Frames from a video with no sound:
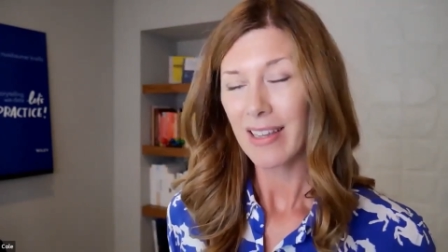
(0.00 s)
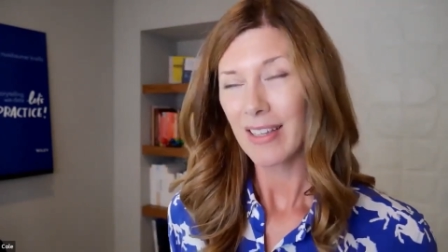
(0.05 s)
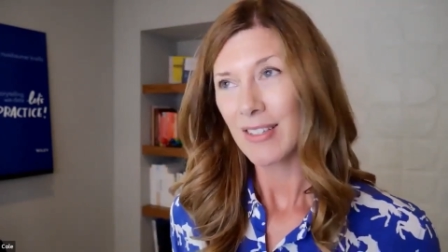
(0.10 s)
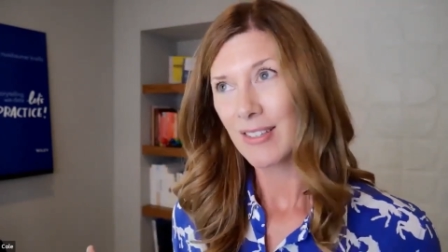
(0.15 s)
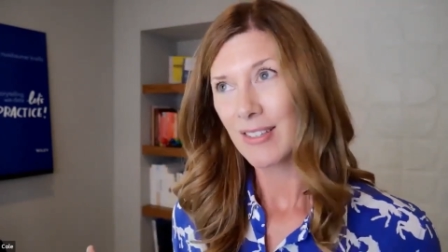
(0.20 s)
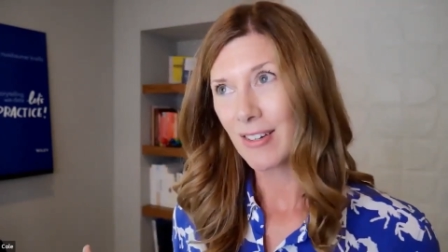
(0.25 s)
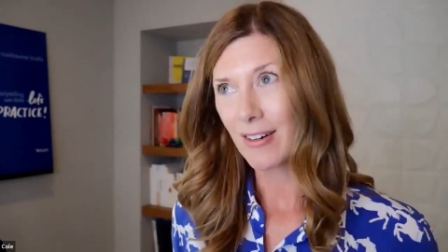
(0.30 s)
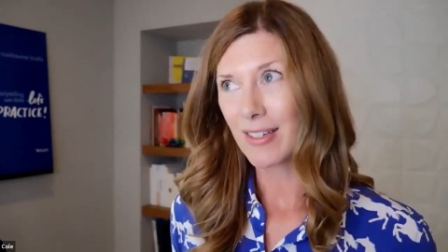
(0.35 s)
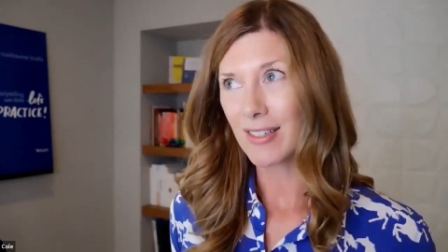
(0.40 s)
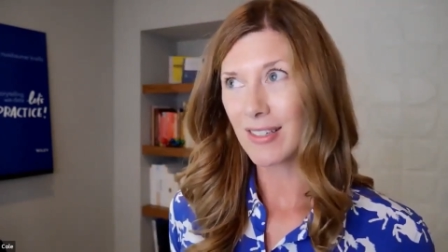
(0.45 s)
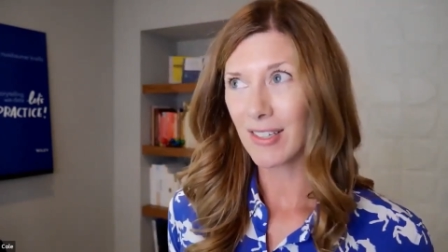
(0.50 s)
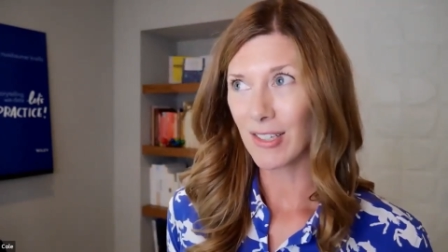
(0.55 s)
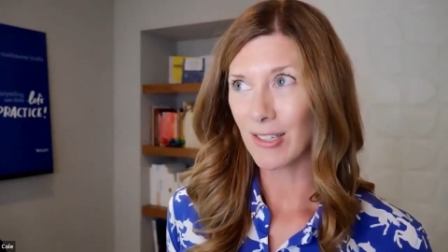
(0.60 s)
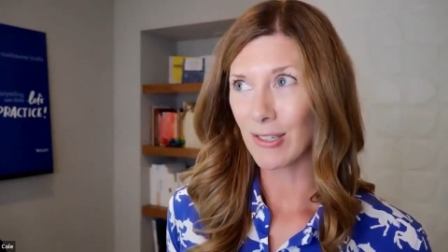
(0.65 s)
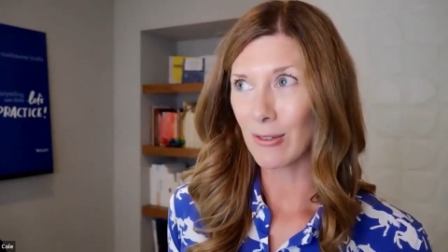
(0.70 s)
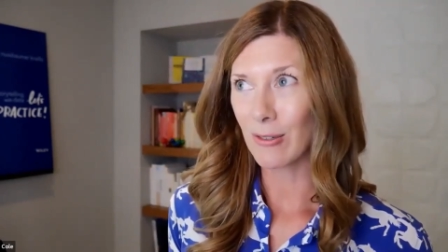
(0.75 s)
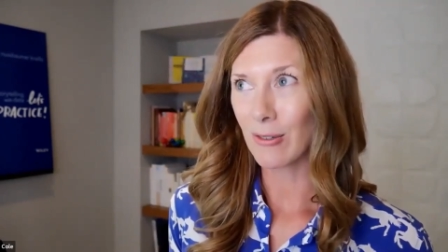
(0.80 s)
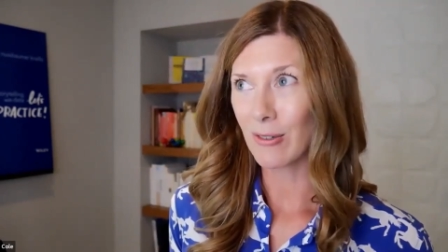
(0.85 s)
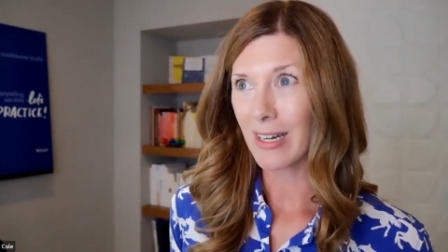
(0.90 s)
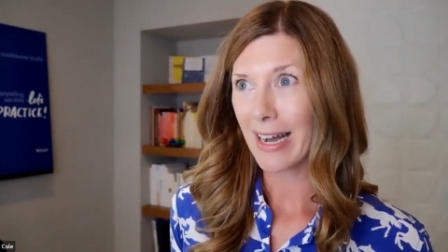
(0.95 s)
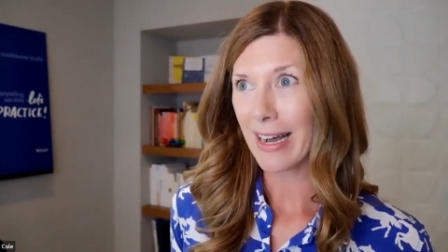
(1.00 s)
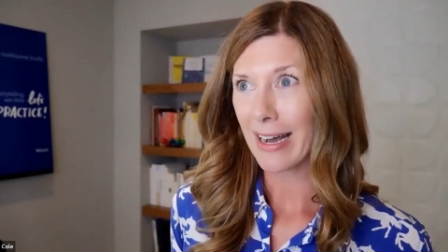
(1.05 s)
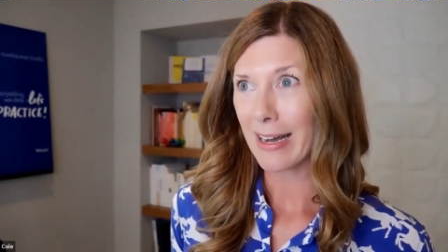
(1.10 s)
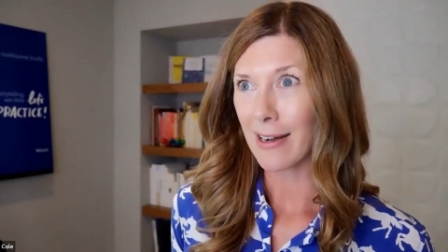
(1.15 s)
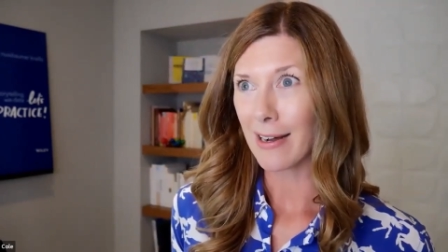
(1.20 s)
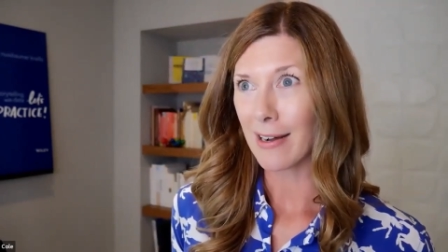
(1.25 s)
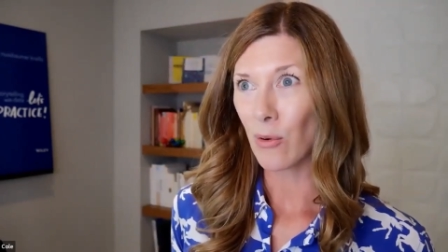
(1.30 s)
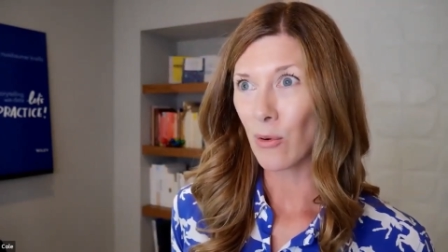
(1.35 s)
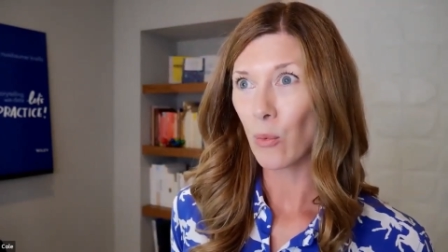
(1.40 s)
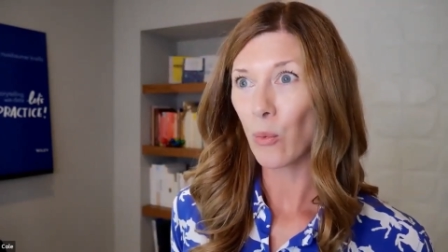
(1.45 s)
start to
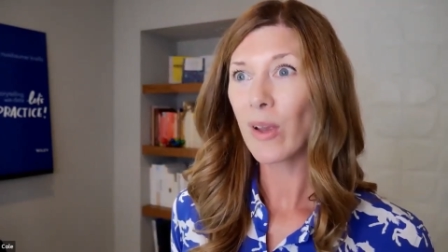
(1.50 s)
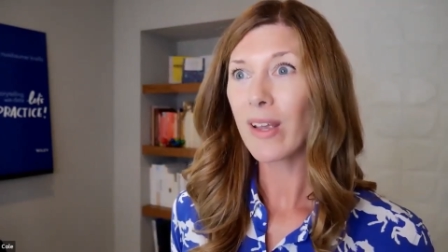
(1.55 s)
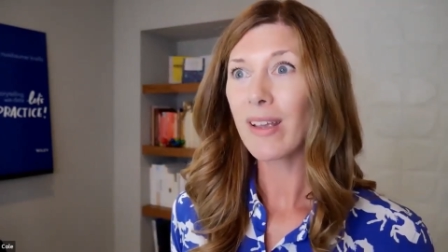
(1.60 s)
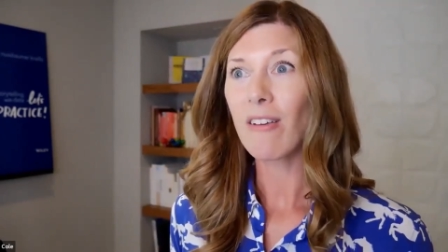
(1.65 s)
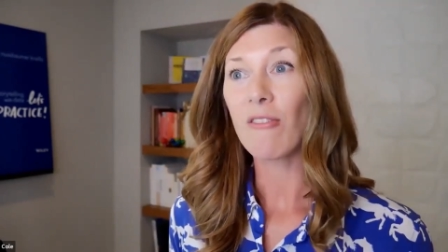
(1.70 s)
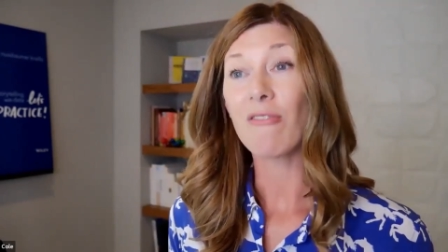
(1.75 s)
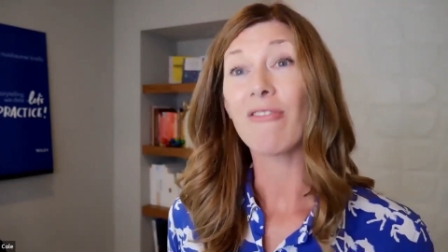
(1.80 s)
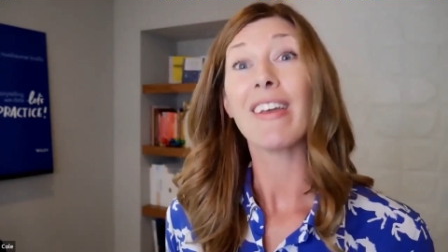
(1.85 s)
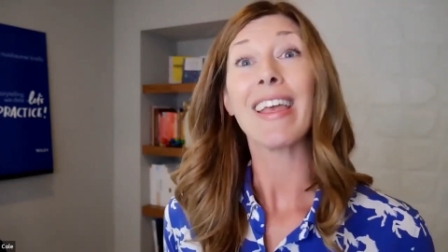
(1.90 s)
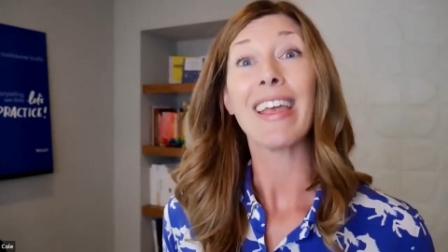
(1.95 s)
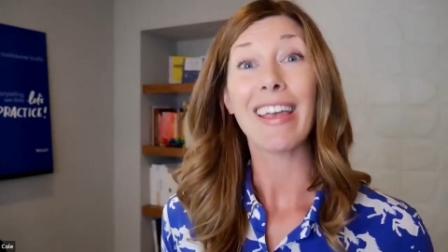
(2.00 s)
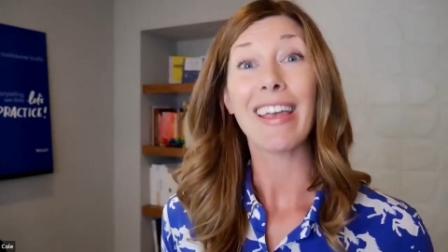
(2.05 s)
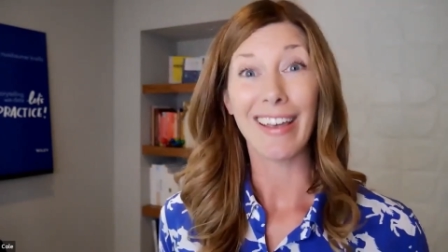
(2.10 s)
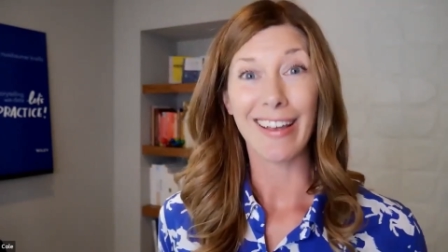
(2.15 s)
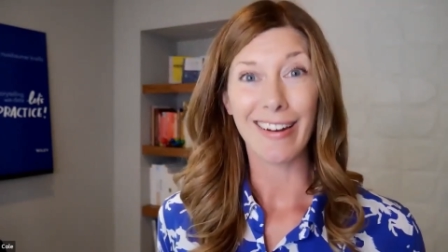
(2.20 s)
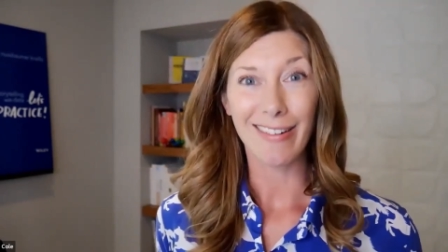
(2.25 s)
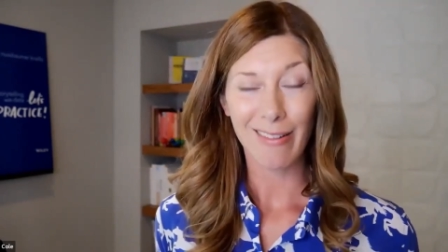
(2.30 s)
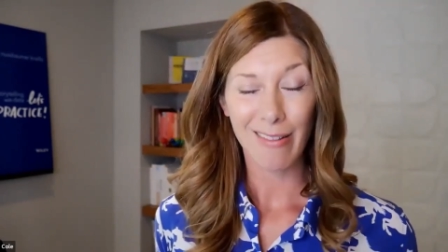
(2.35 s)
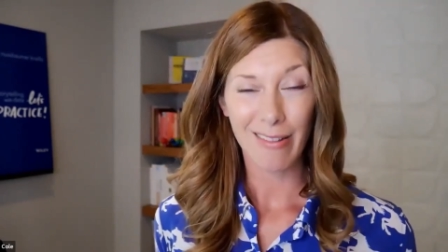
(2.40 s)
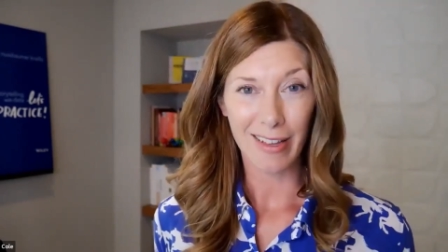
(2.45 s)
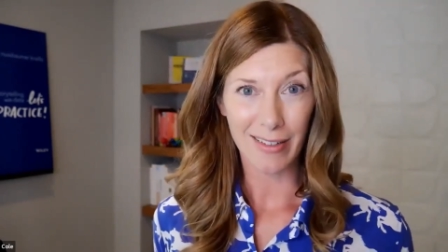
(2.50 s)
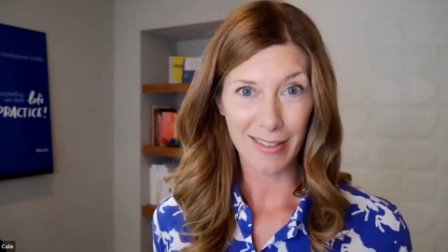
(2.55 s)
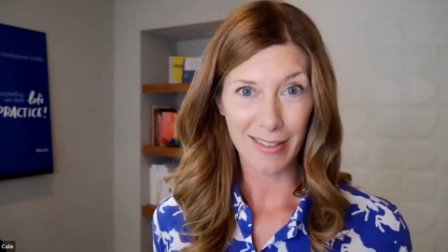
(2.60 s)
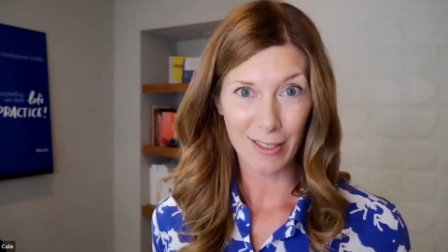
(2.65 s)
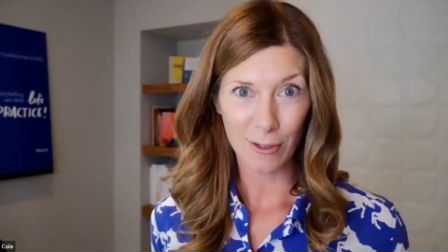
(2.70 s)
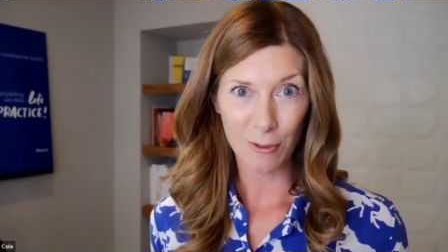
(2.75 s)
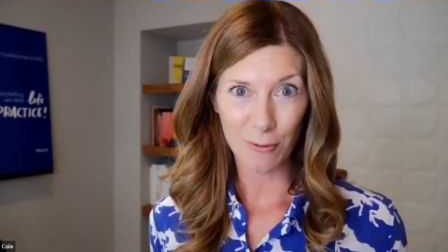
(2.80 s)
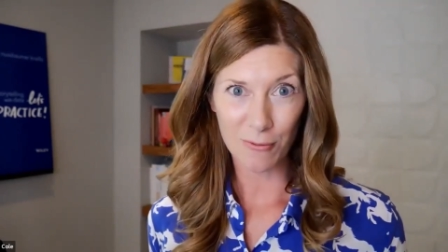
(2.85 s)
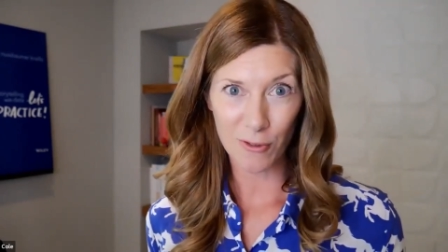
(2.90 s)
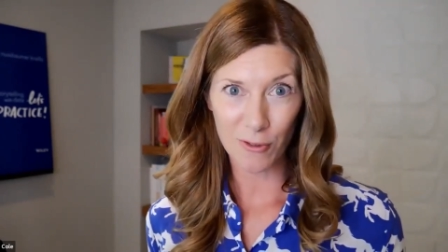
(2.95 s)
uh, weave in things that you've